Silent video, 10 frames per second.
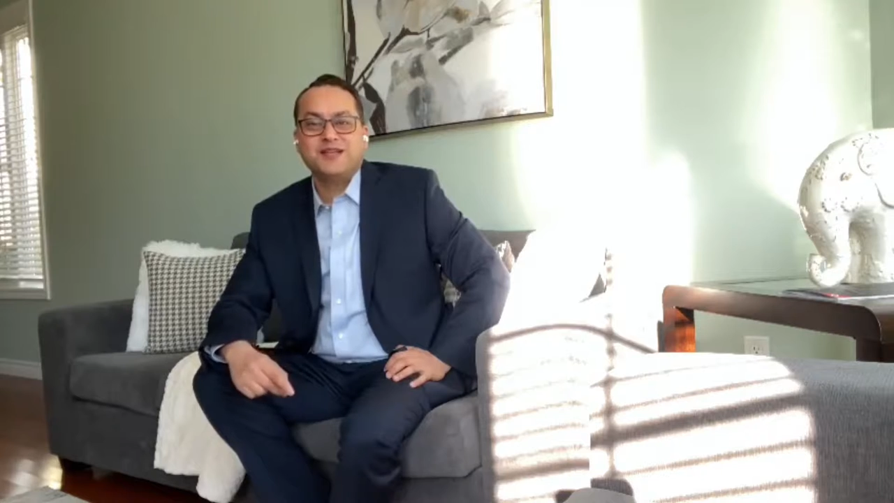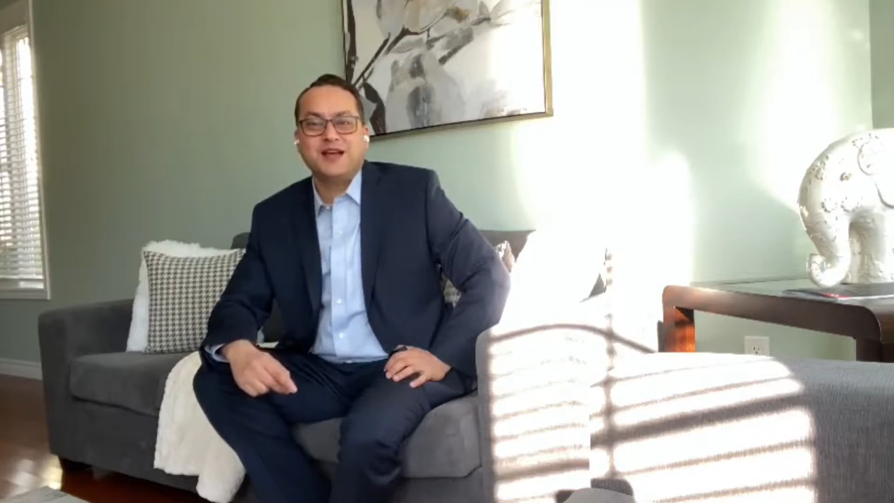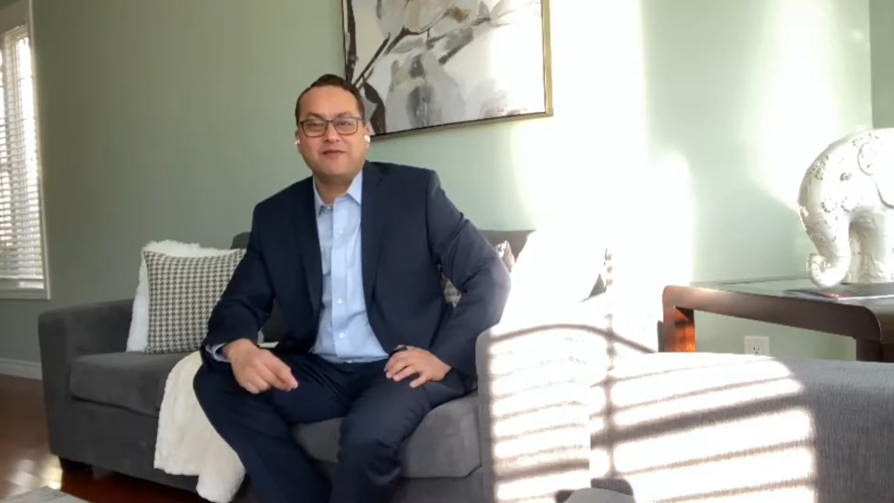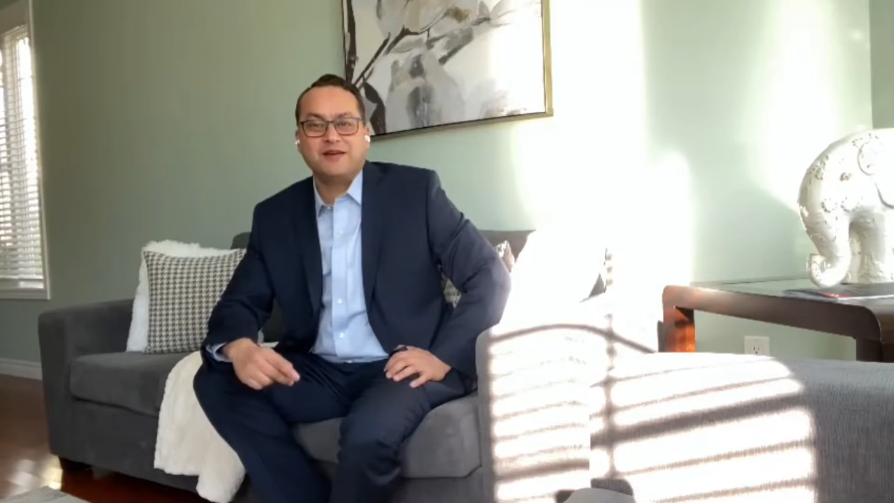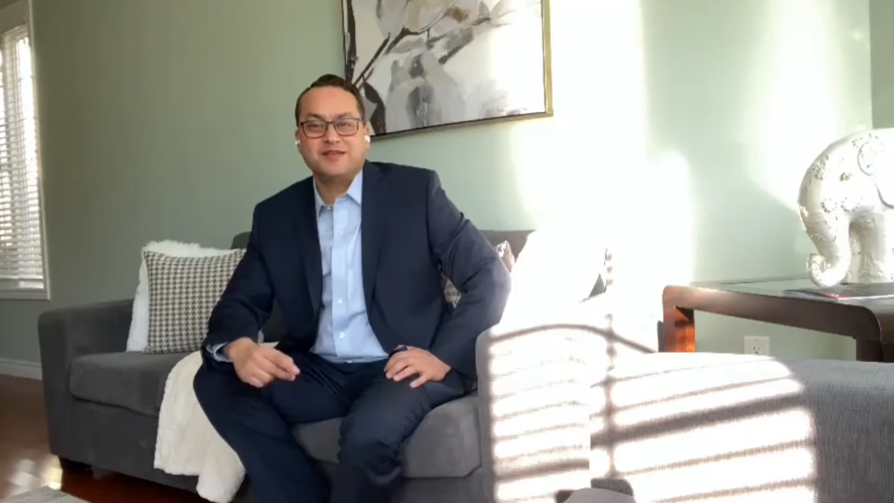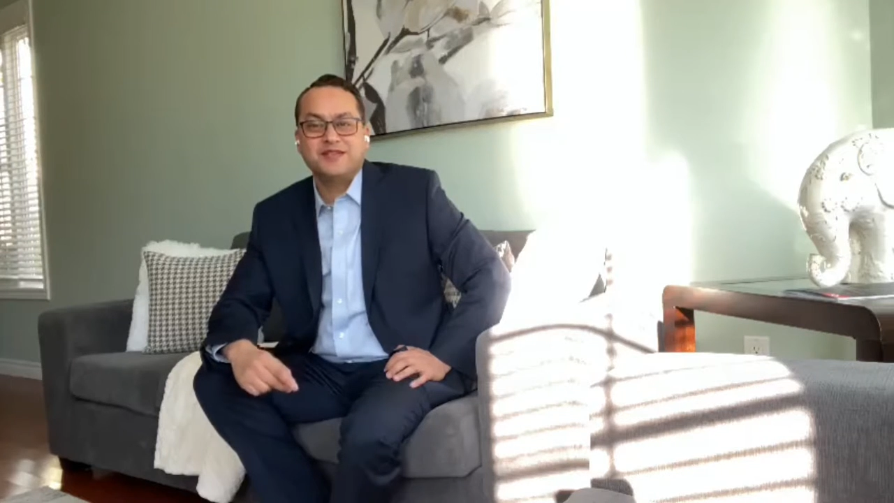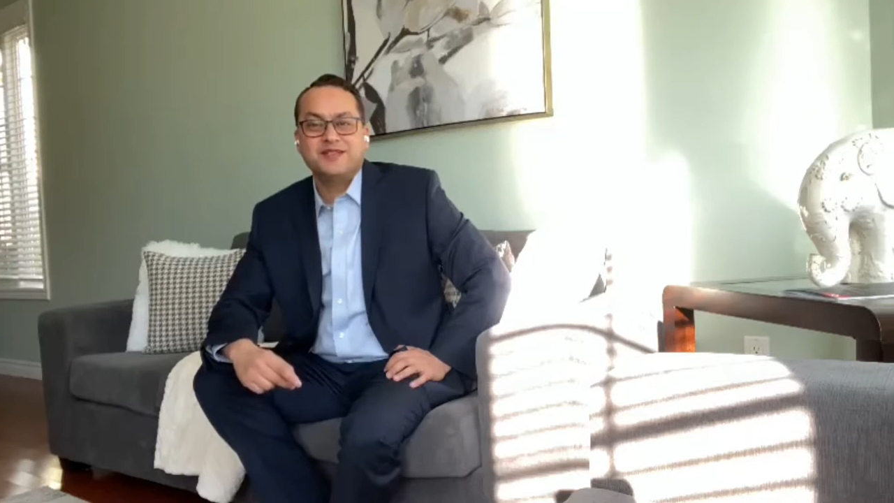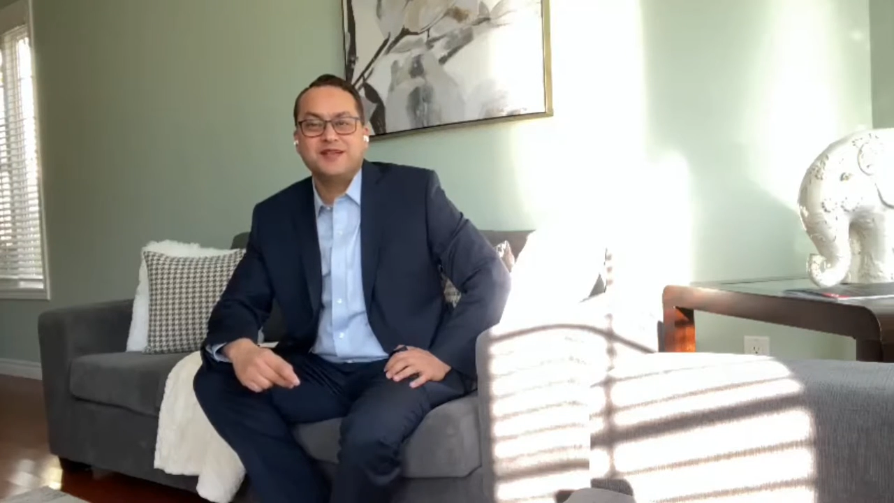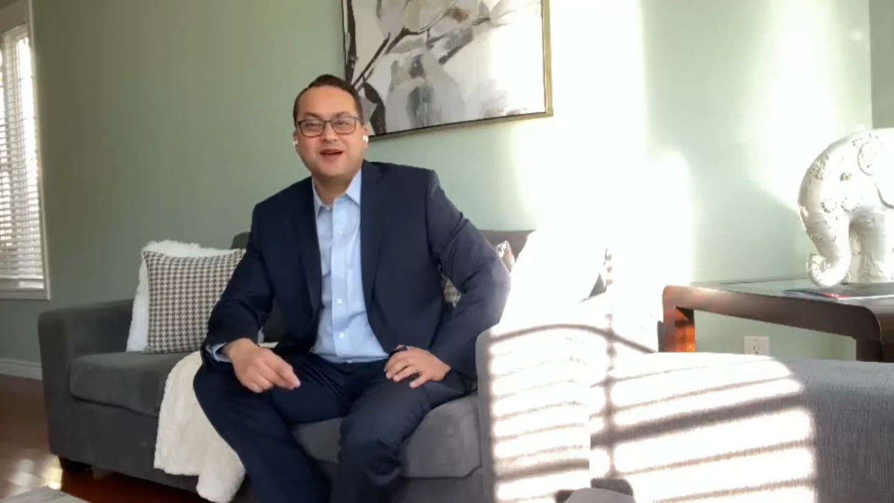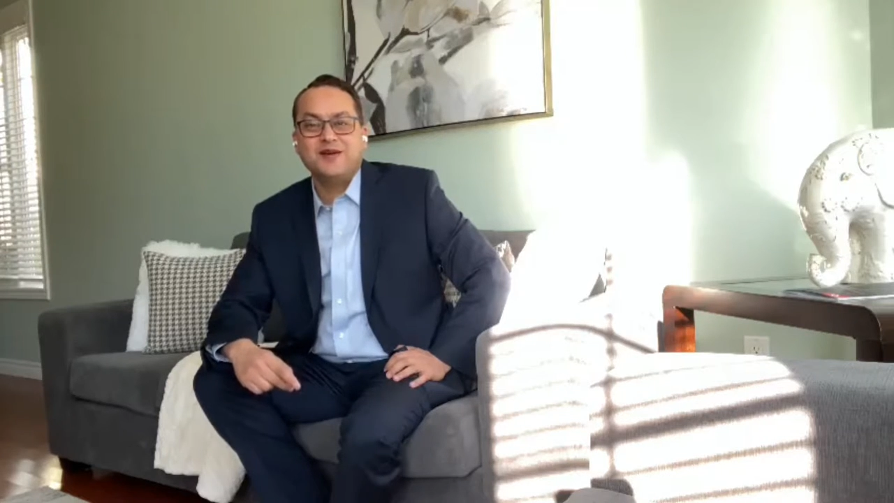they have
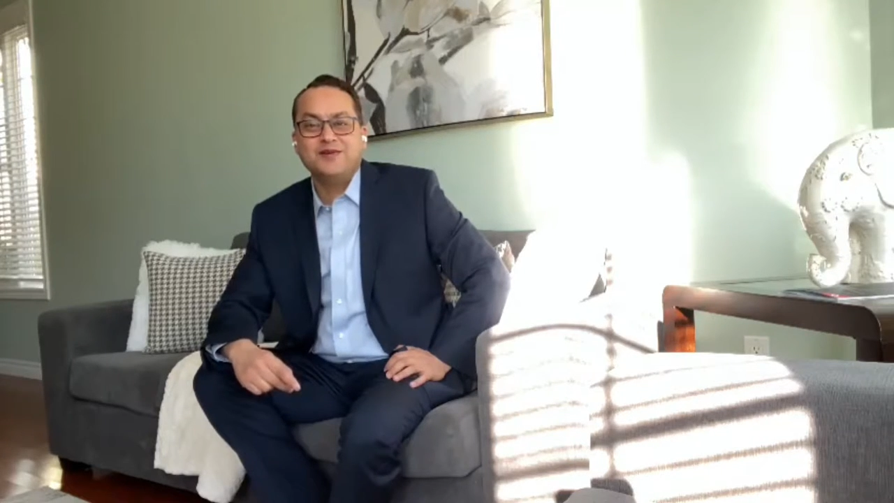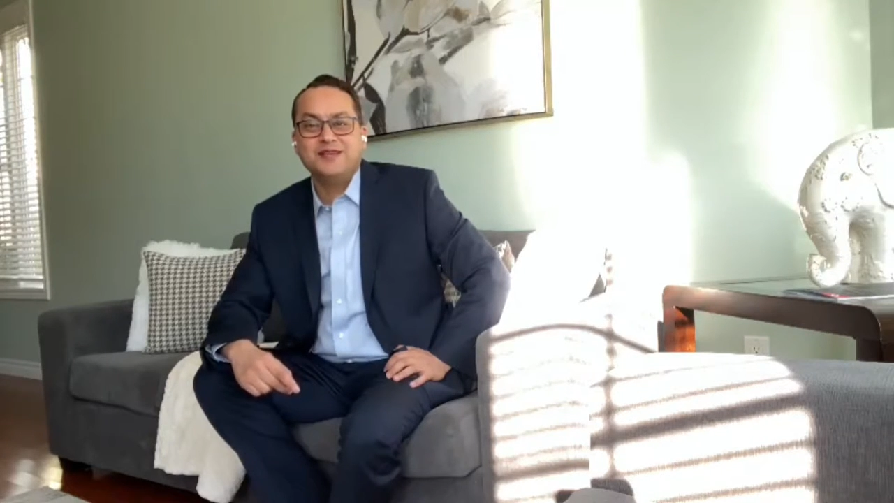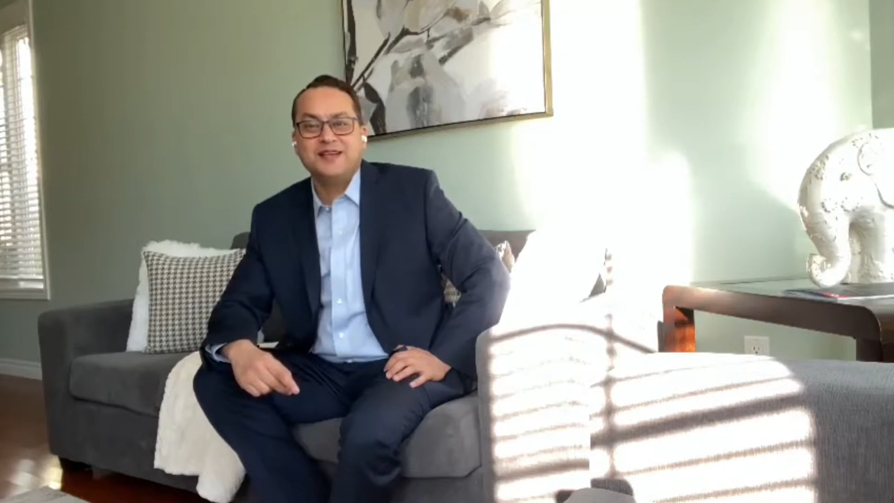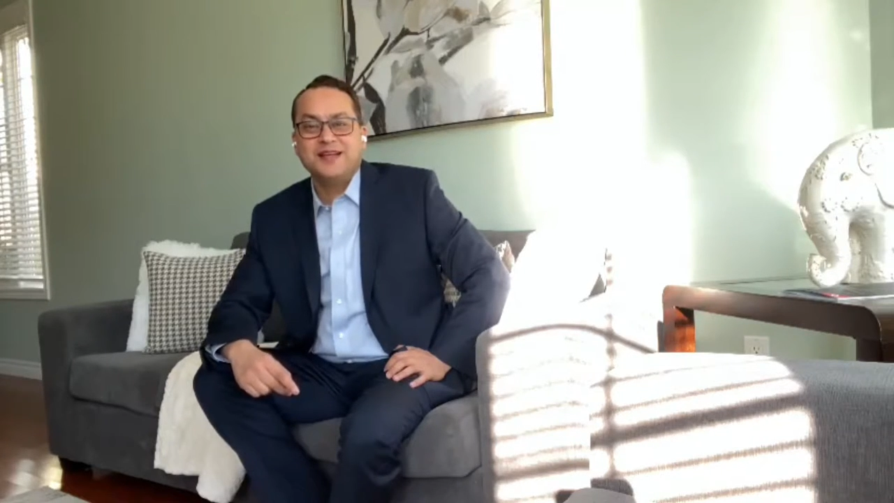existing house